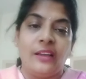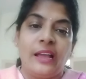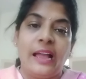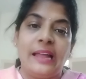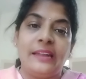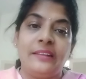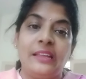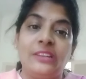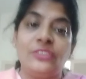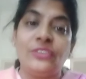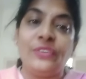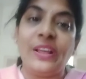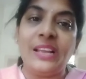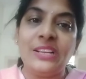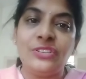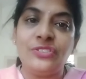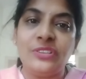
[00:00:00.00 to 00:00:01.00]
and
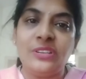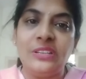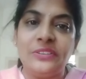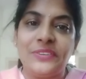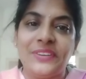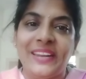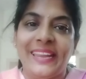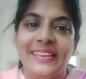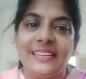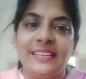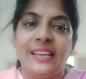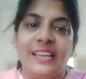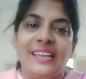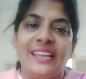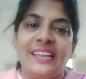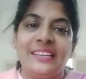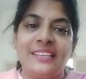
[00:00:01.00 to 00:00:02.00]
international trade,
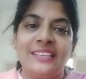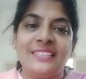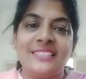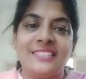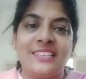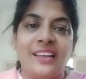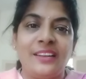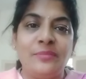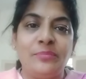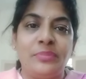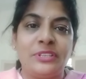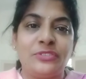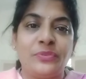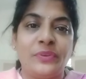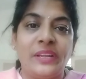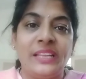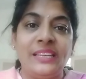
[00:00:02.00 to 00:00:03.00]
it is done
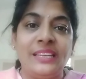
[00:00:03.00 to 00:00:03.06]
between